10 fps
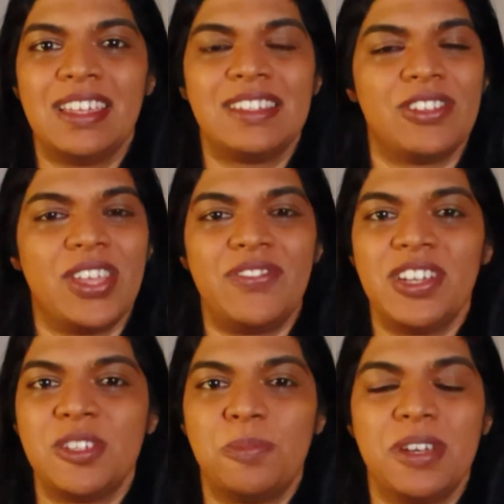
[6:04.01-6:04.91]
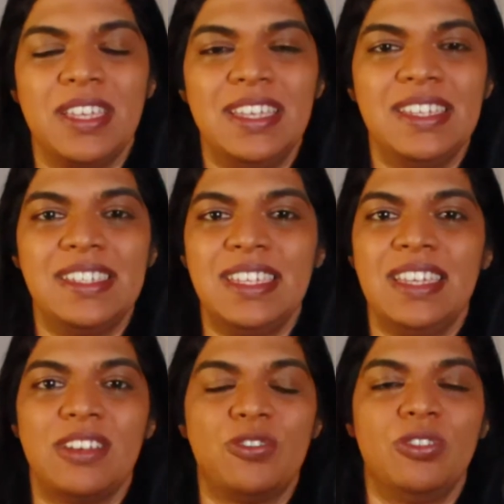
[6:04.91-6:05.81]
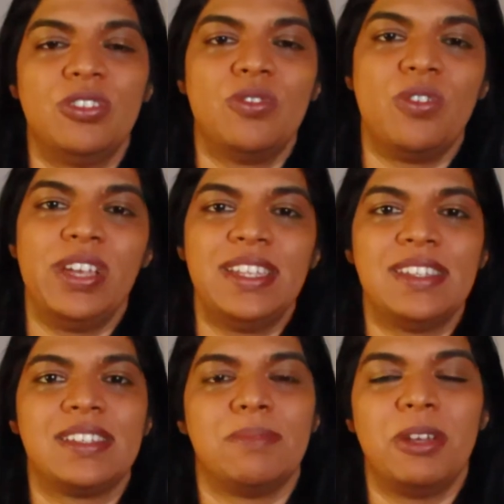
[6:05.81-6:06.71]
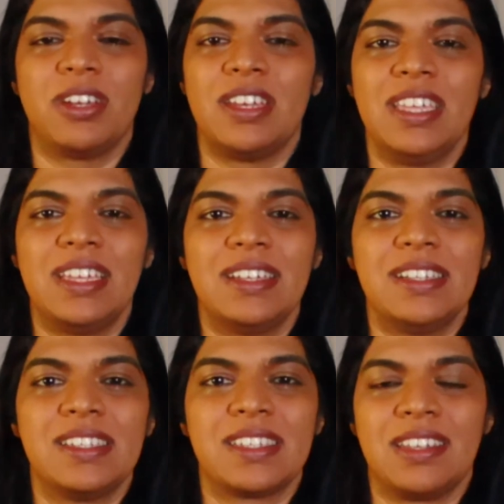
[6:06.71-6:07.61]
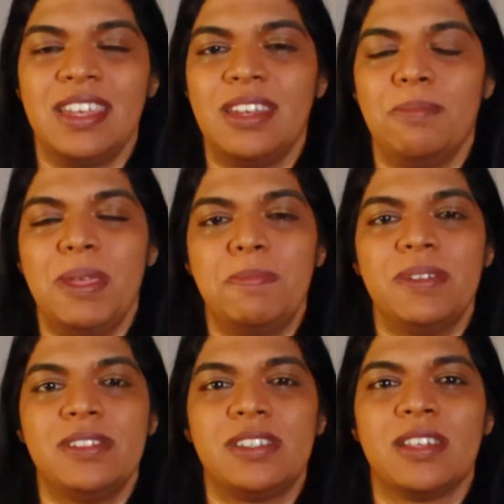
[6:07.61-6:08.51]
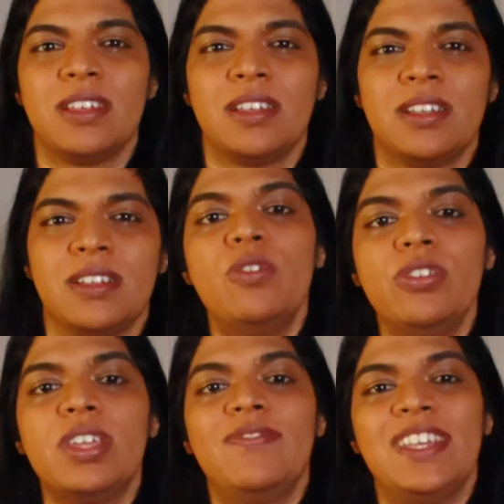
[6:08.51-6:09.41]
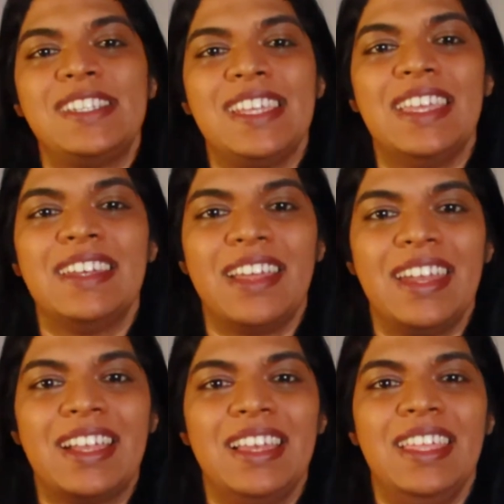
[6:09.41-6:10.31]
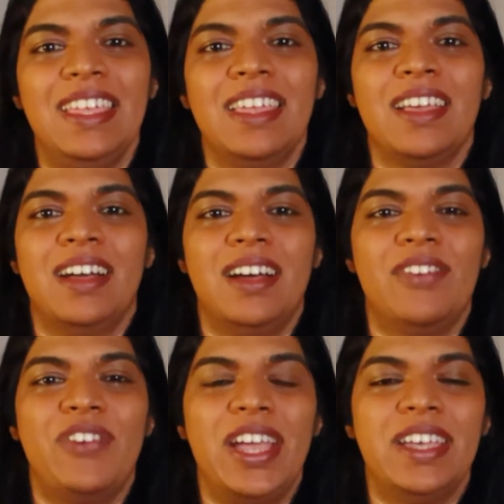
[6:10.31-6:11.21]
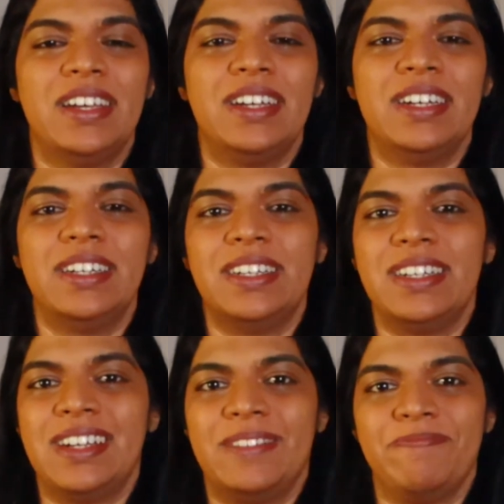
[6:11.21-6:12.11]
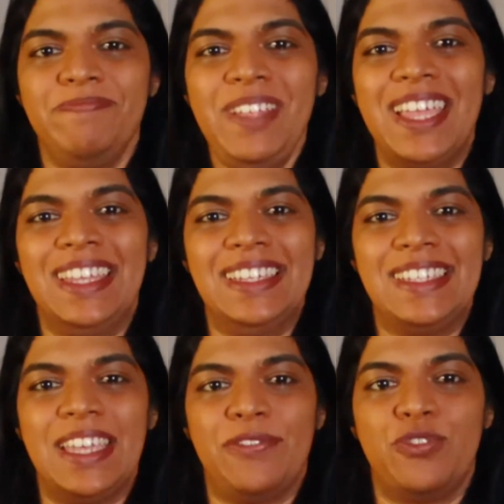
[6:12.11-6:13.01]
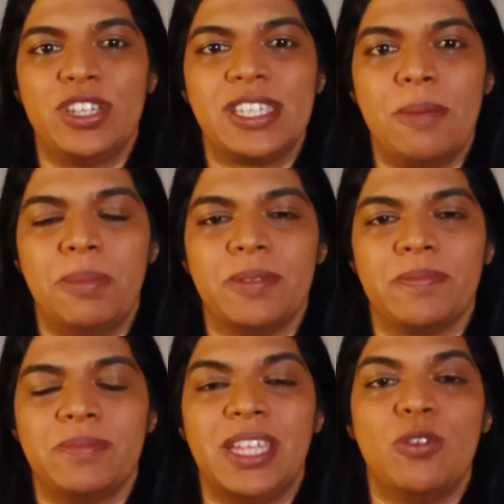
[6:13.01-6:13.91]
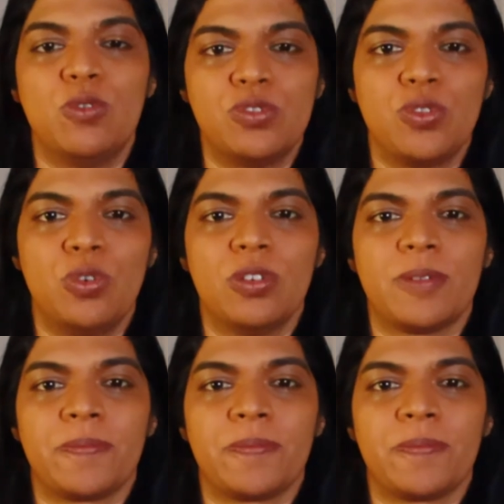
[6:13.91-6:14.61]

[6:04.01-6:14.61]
In South Africa, it's pretty easy. Kruger coins, American Eagles, Canadian Maples. Or you can invest indirectly via an ETF, for example, that owns gold.